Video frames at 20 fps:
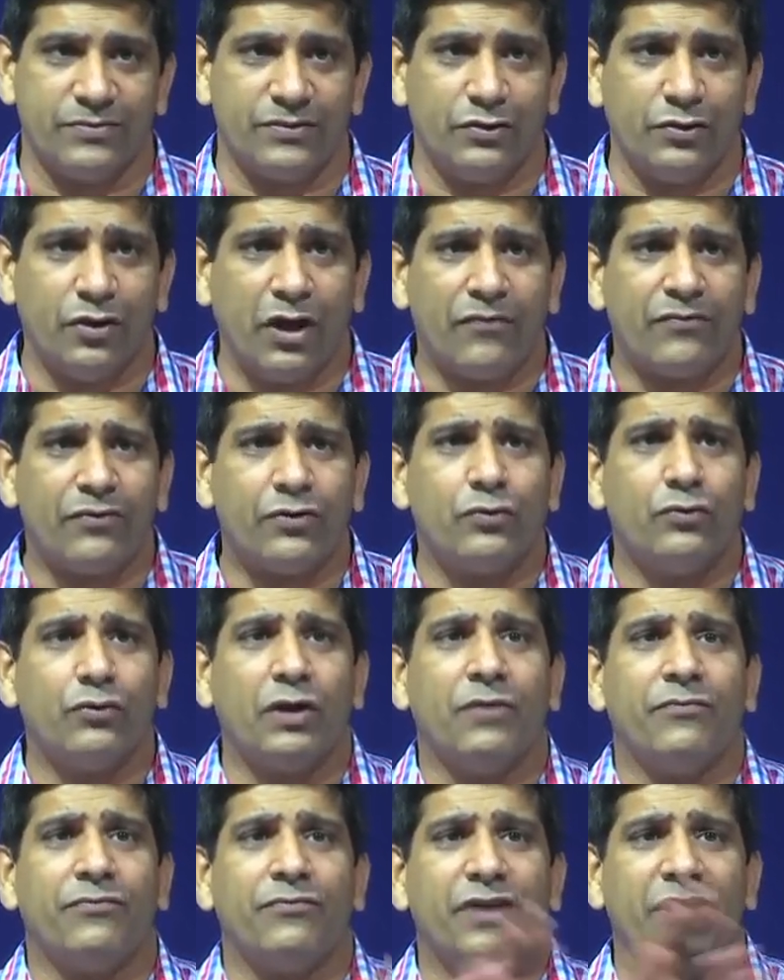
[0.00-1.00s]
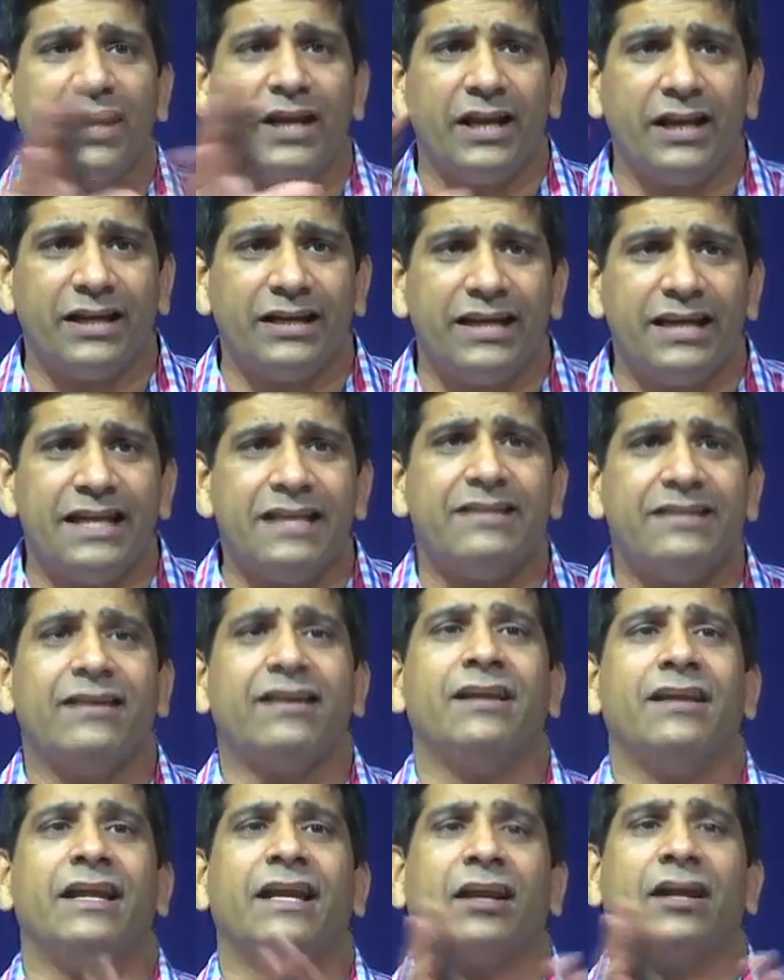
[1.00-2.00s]
So you have to do a very
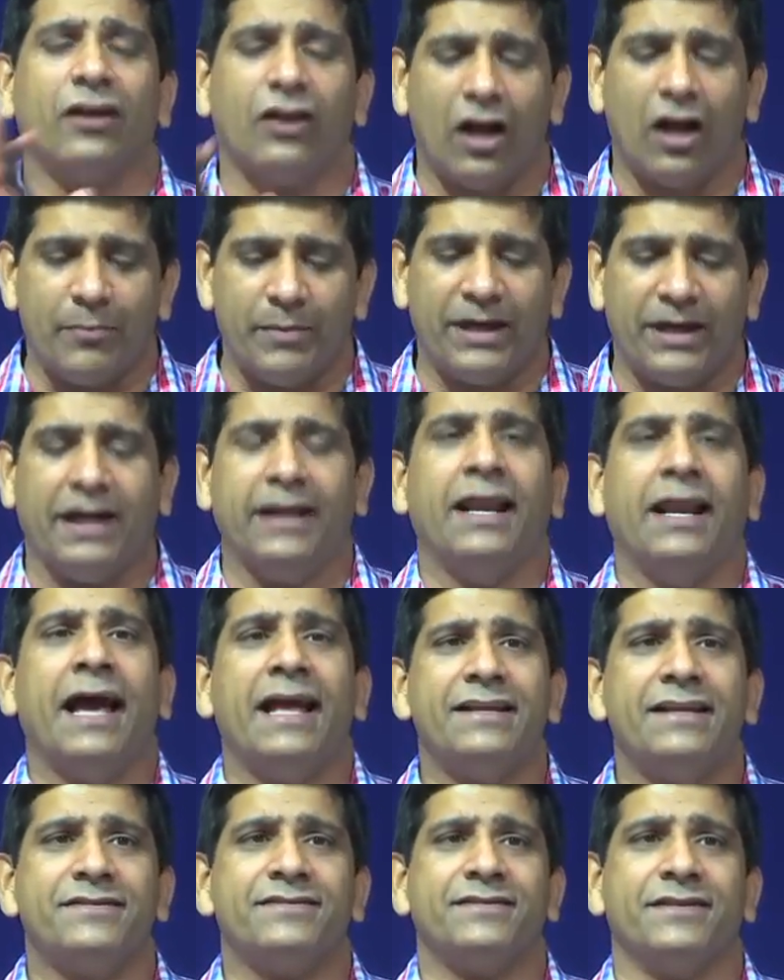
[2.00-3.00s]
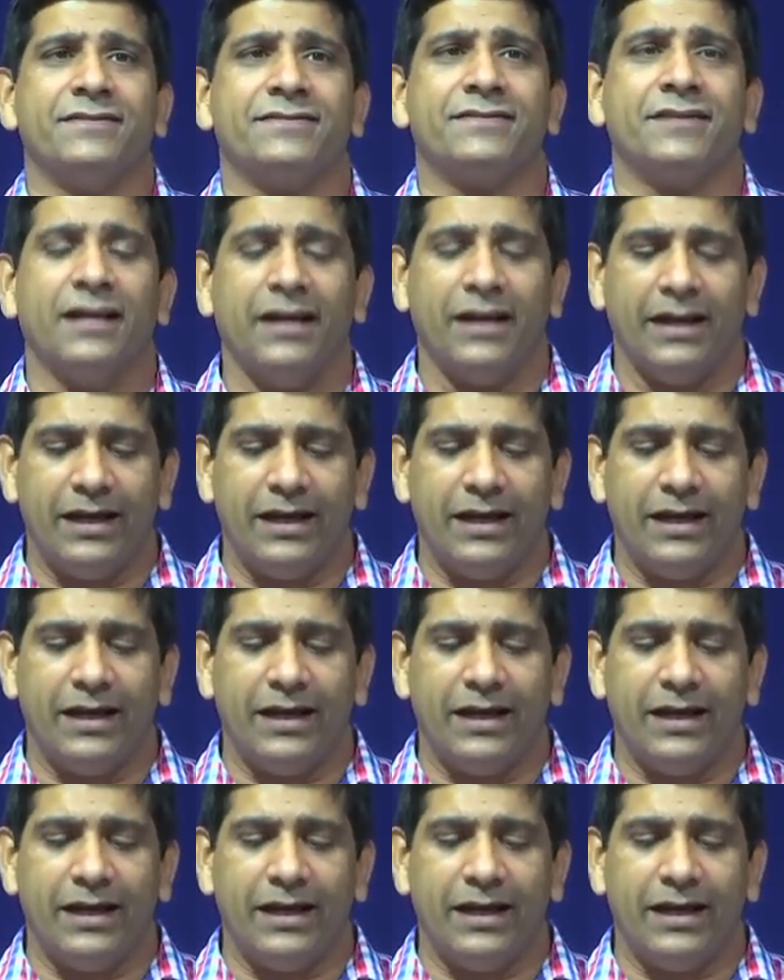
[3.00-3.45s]
detailed economic analysis